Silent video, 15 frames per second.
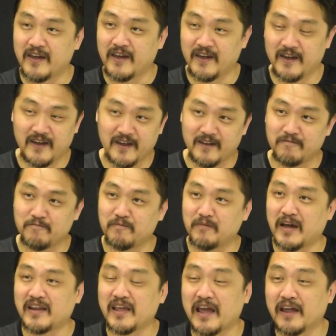And
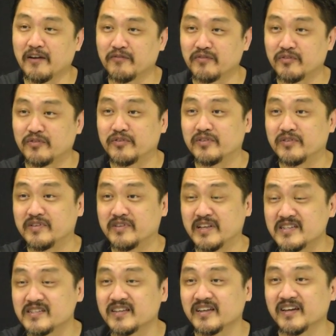by the end of
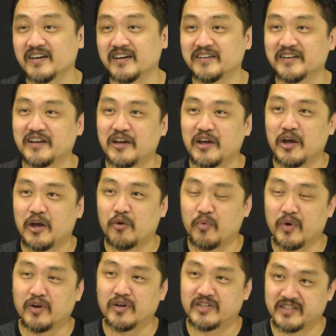this year,
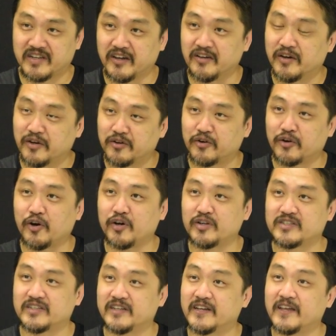we will scale
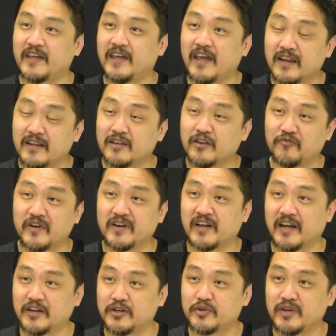across 8 different
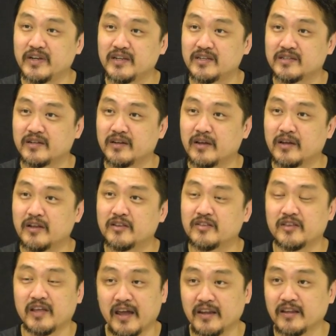countries,
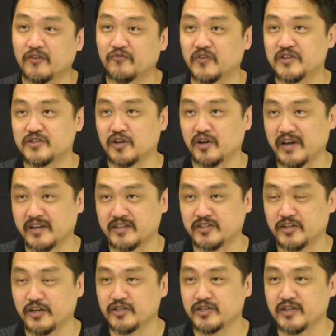10 different stock
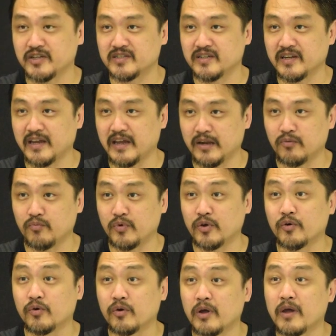exchanges, and
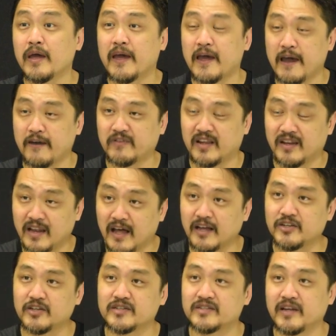we'll have the
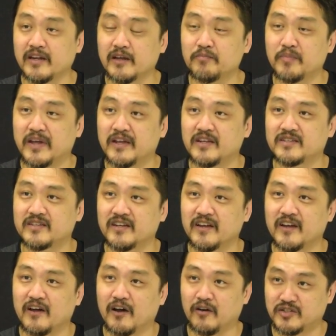largest database
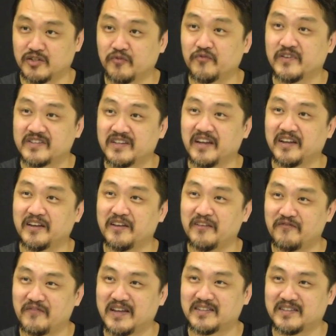of sophisticated
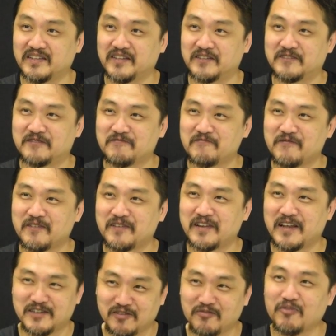investors.
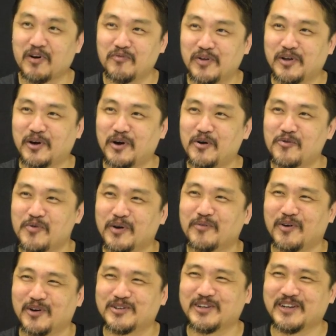That's what we call whale
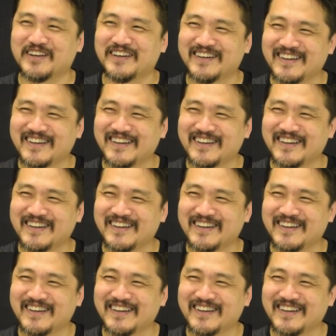watching.